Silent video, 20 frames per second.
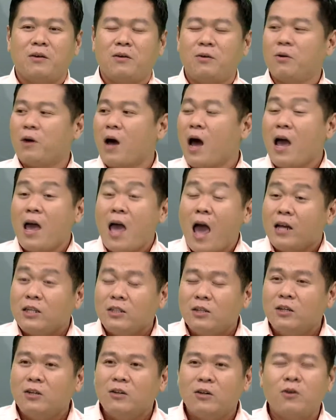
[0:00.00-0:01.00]
You know, I
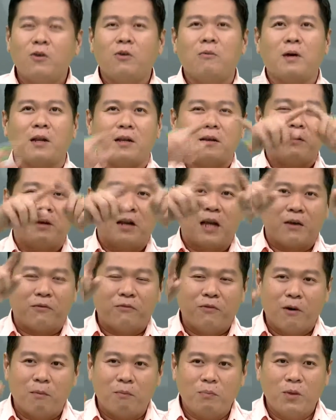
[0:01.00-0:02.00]
actually don't know, but
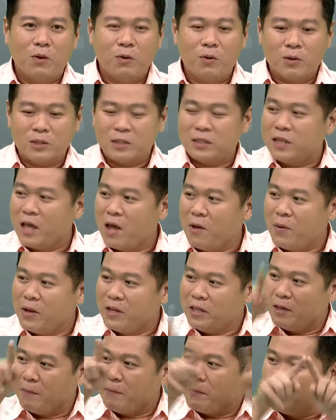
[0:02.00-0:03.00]
like from those
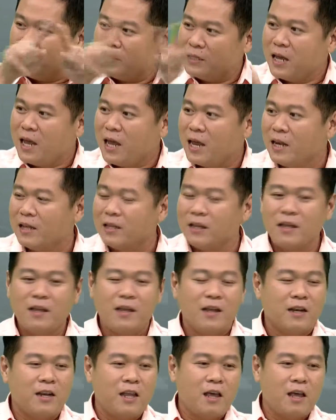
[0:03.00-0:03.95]
70%,